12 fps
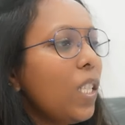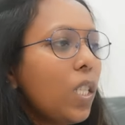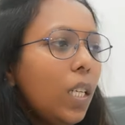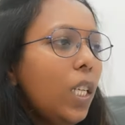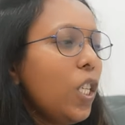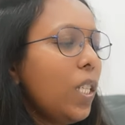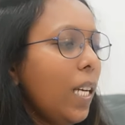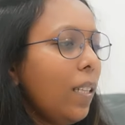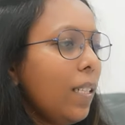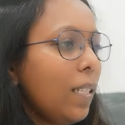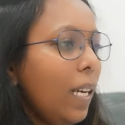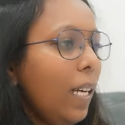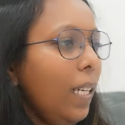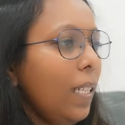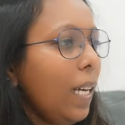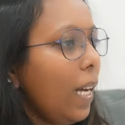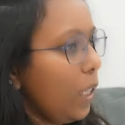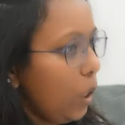installation at the site
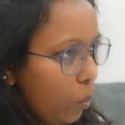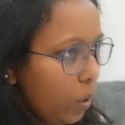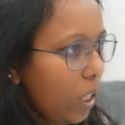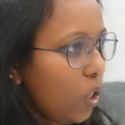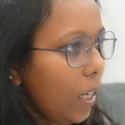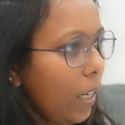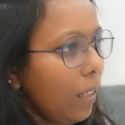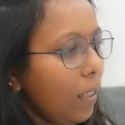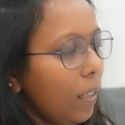and Q C check.